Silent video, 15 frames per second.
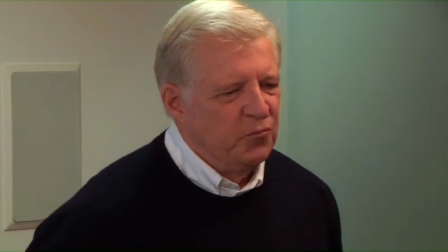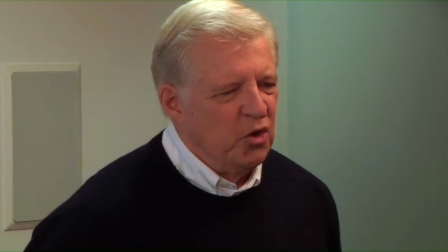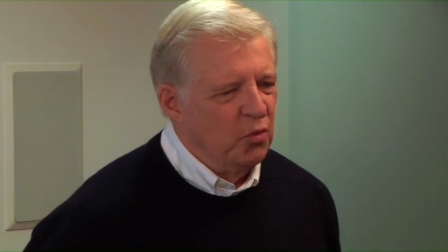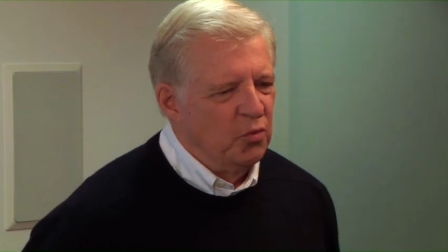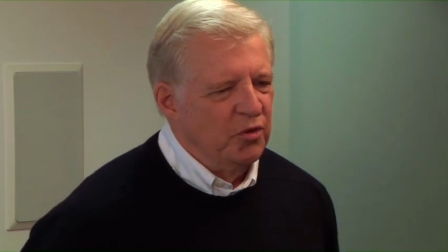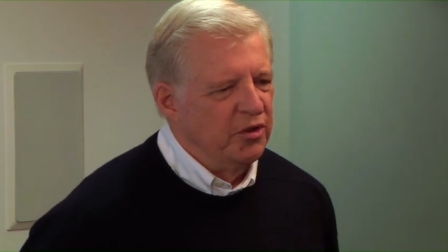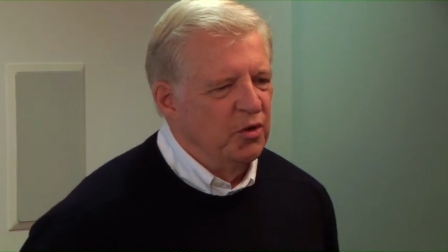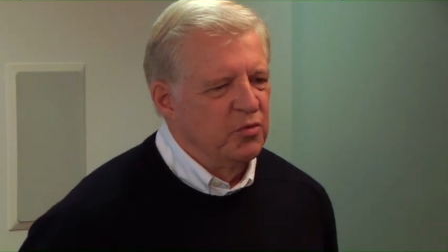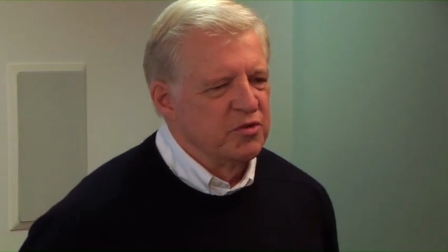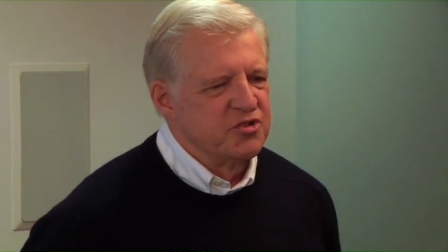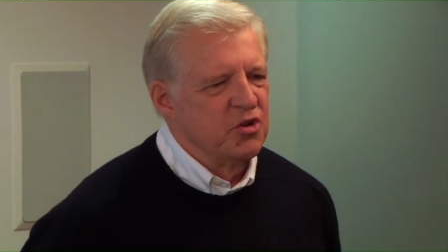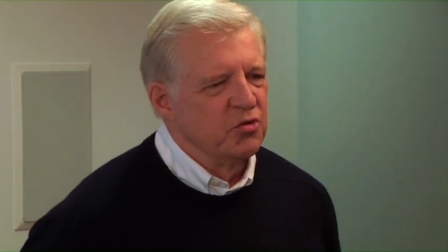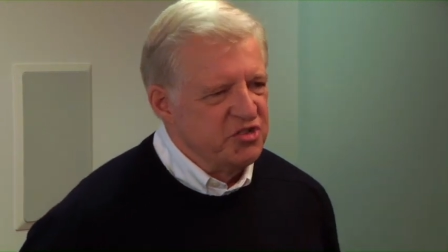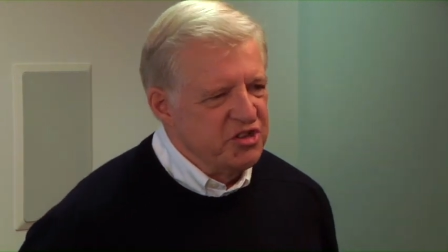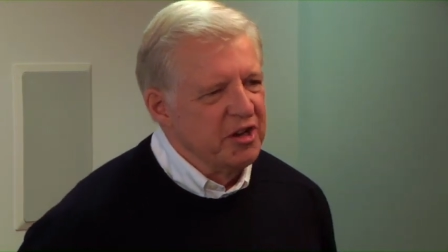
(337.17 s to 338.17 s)
there, there was
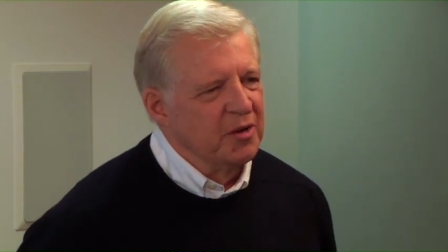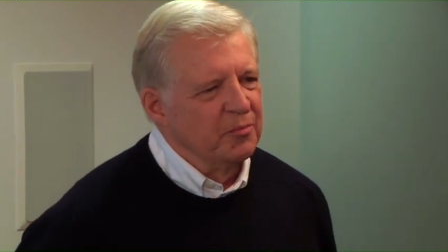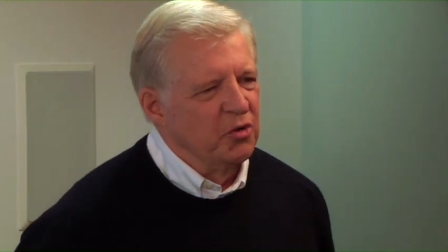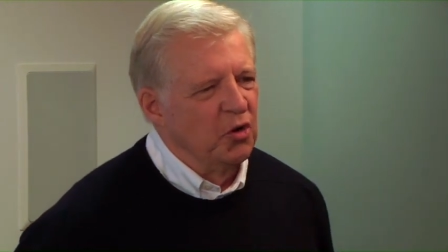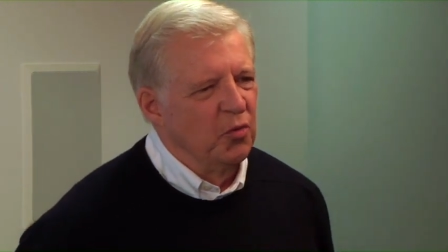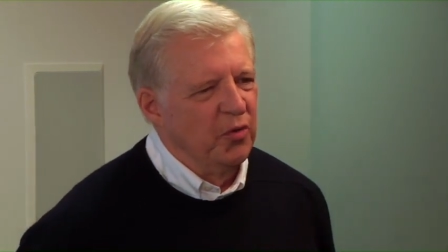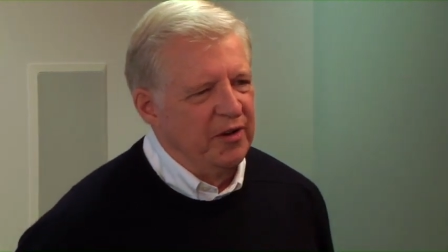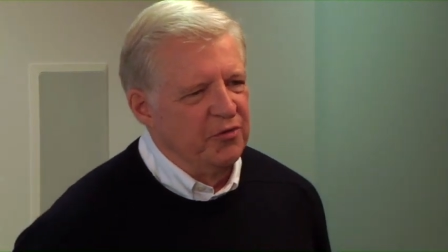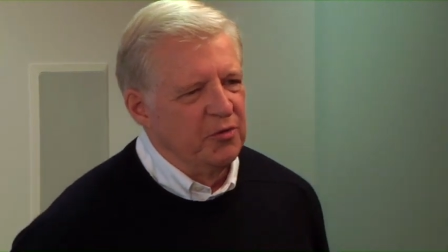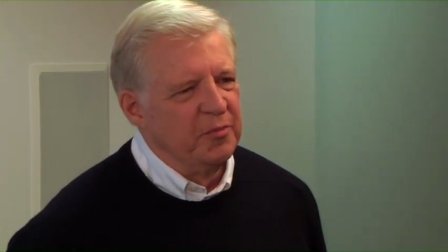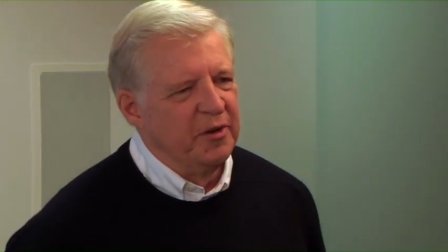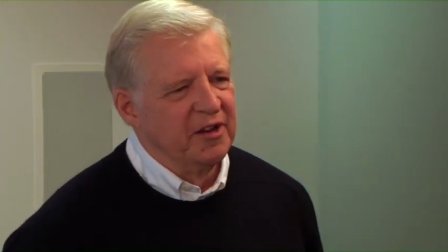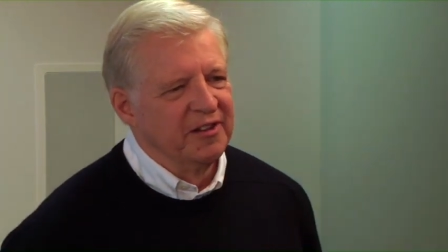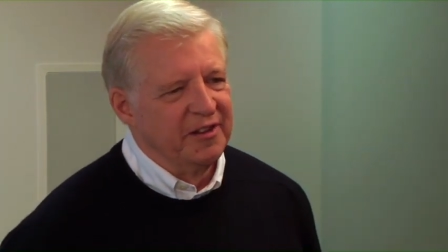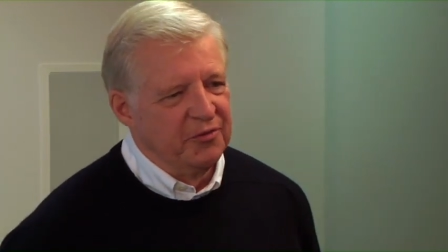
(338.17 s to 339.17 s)
no gym, no way for
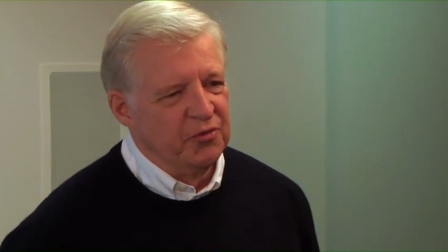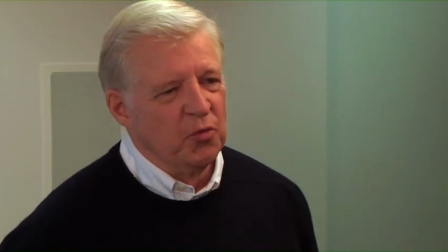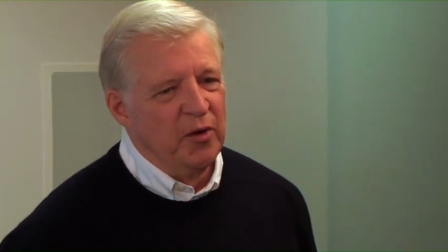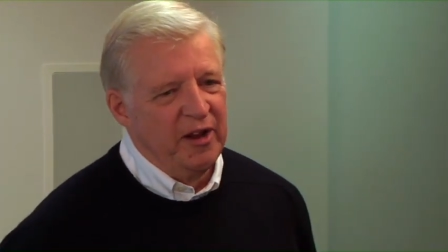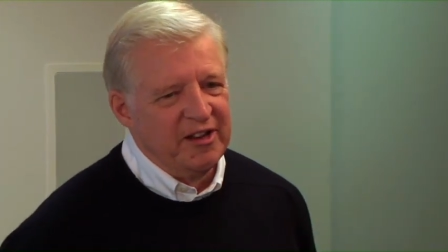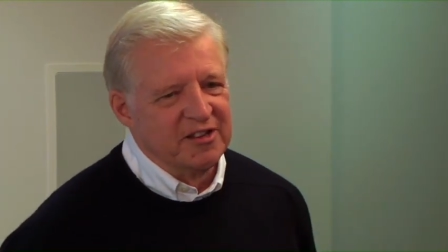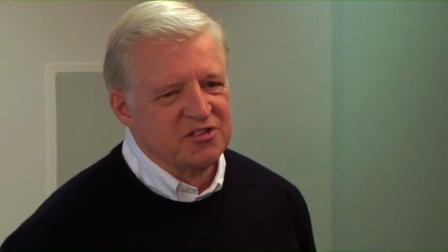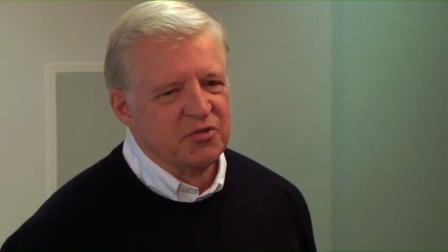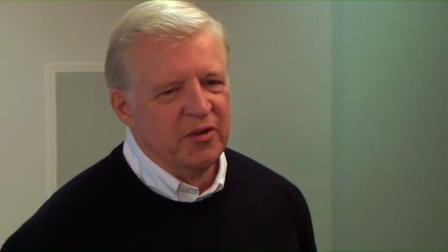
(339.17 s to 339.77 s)
me to lift weights.